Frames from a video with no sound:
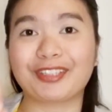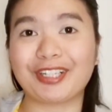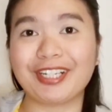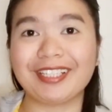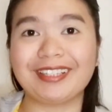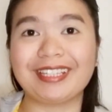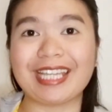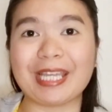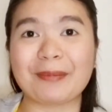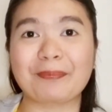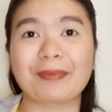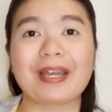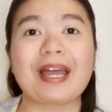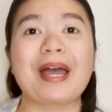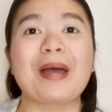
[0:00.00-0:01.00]
Third
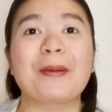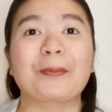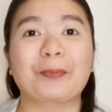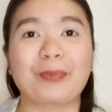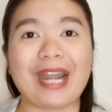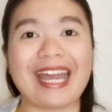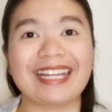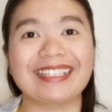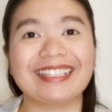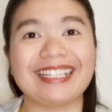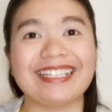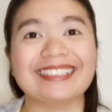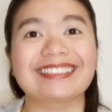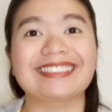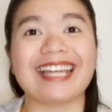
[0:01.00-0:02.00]
tip,
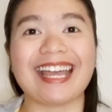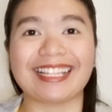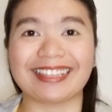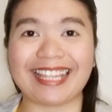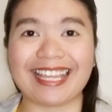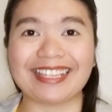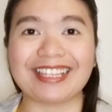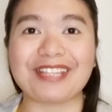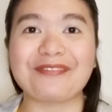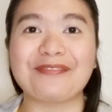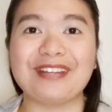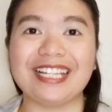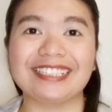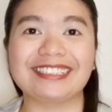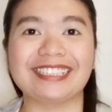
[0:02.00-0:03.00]
practice
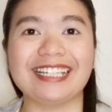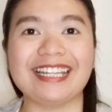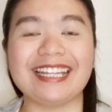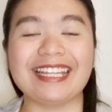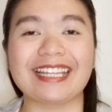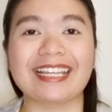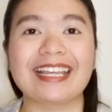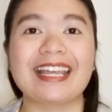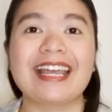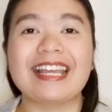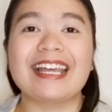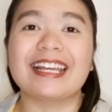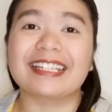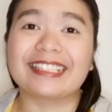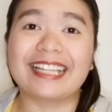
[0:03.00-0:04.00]
attentive listening.
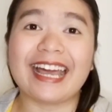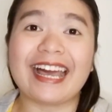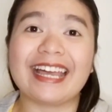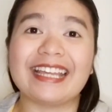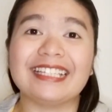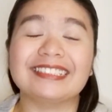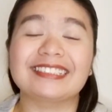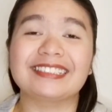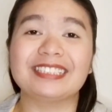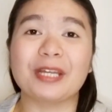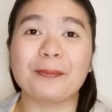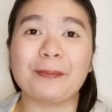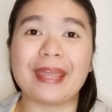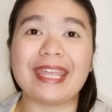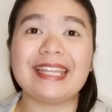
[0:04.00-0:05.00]
Guys,
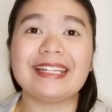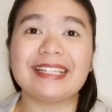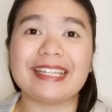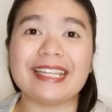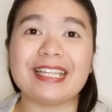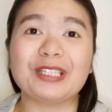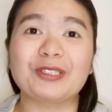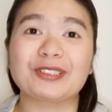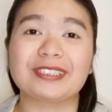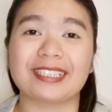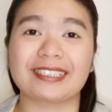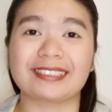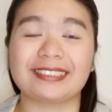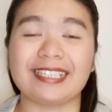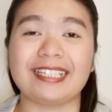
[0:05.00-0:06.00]
the main key to
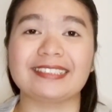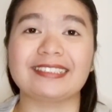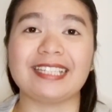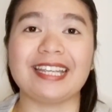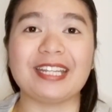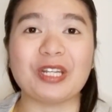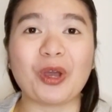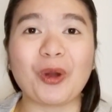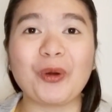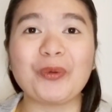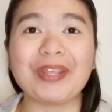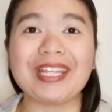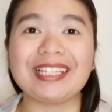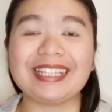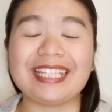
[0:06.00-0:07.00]
success in
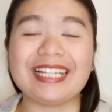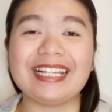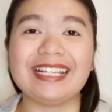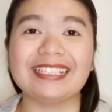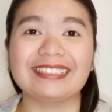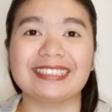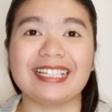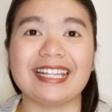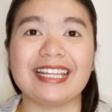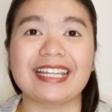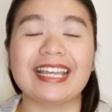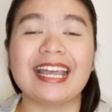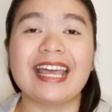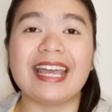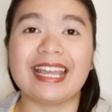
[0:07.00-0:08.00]
OET
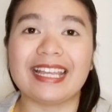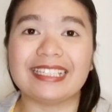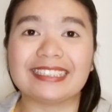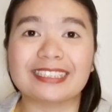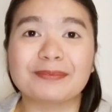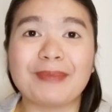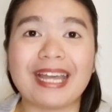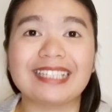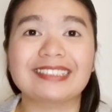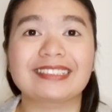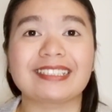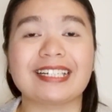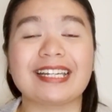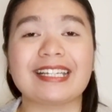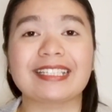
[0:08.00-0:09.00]
listening is
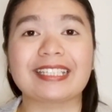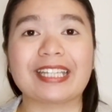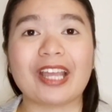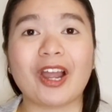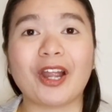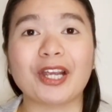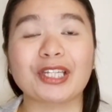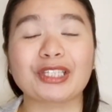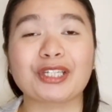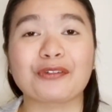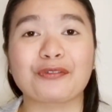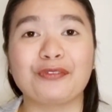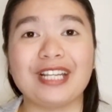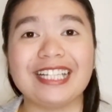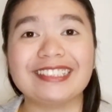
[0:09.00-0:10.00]
mastering the art
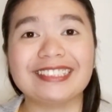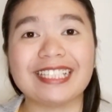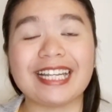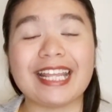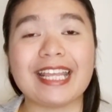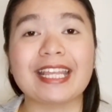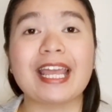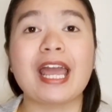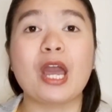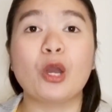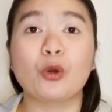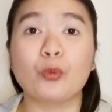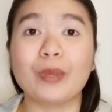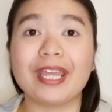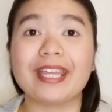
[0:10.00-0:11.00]
of listening
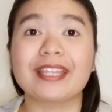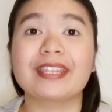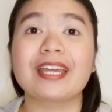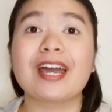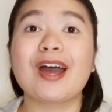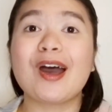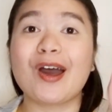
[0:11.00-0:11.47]
with